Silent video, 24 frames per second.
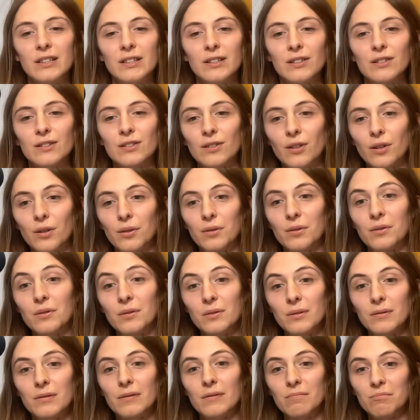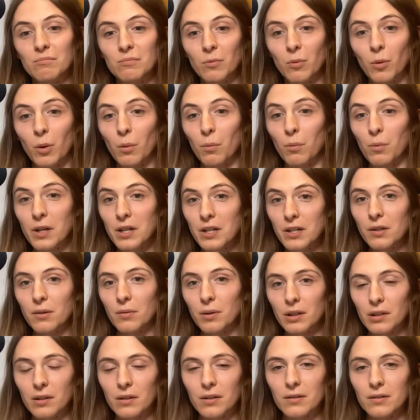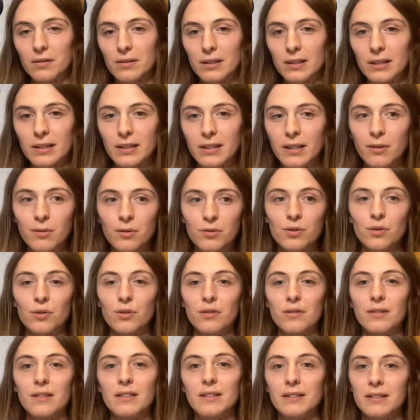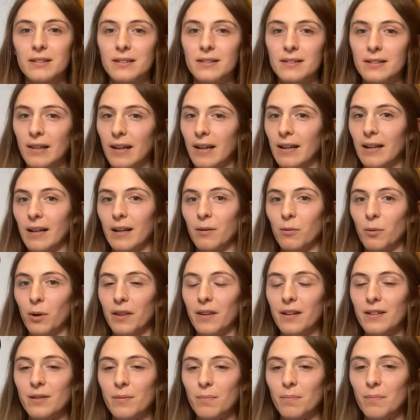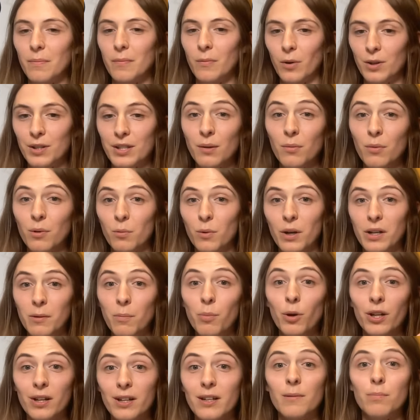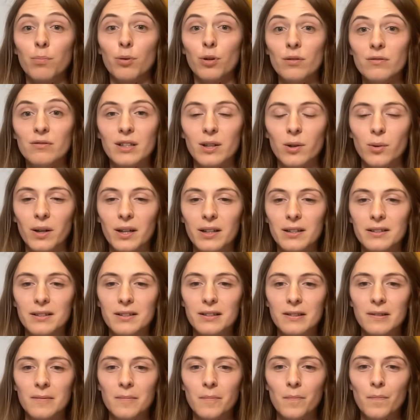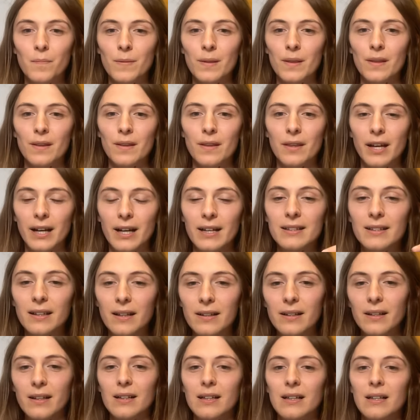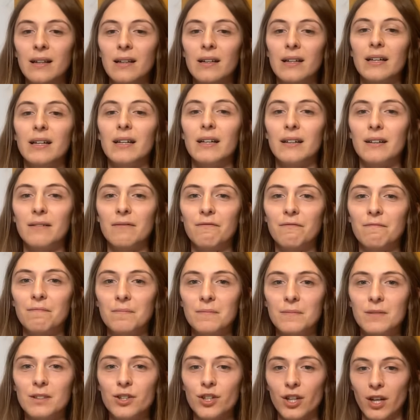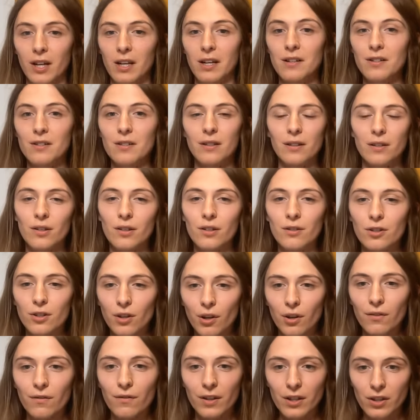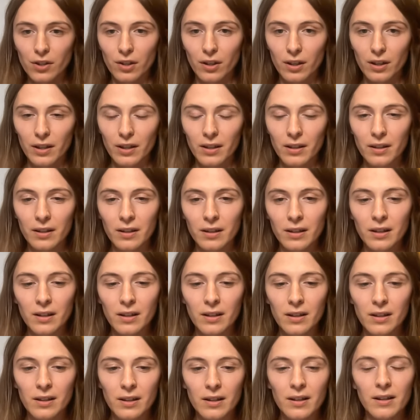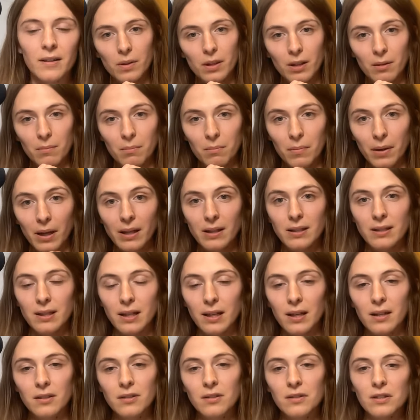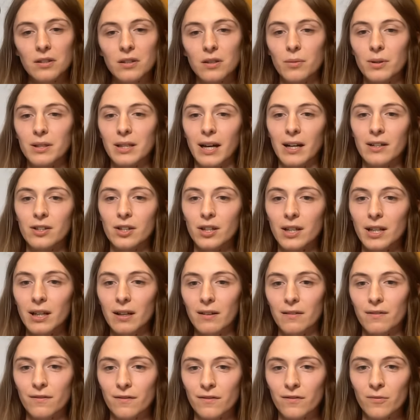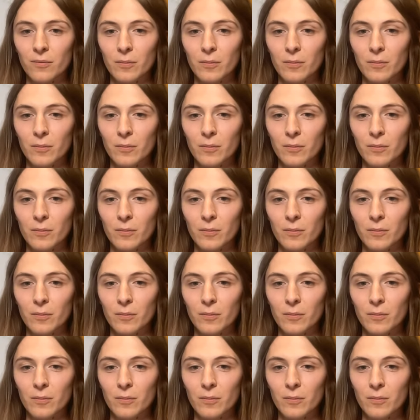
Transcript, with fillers: So what we do a lot at TLDraw is say like when there's a when someone when you put in a pull request that has like a clear change that you can show visually, it makes sense to attach a GIF,